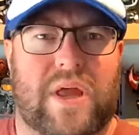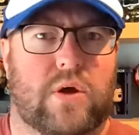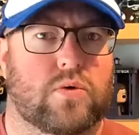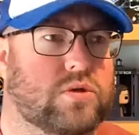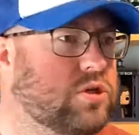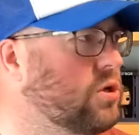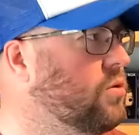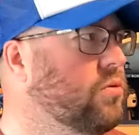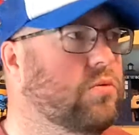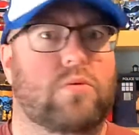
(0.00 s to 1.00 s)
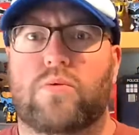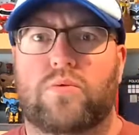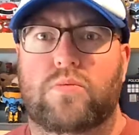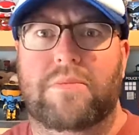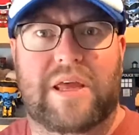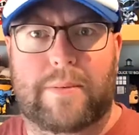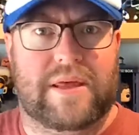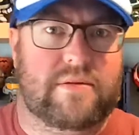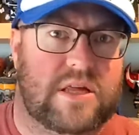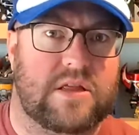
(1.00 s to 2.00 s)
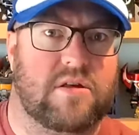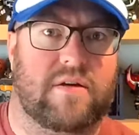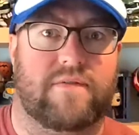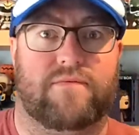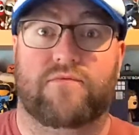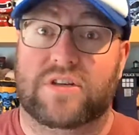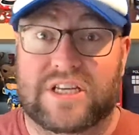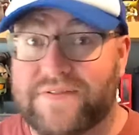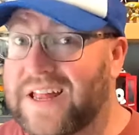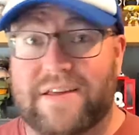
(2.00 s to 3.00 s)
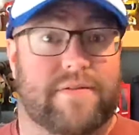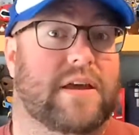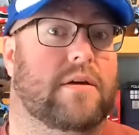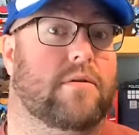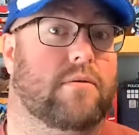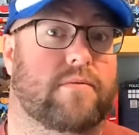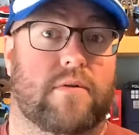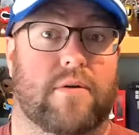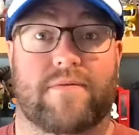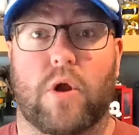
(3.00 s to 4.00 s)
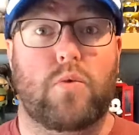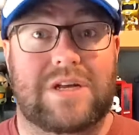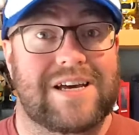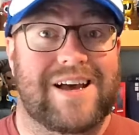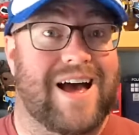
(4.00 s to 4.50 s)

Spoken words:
a week or two maybe since I've received anything of note,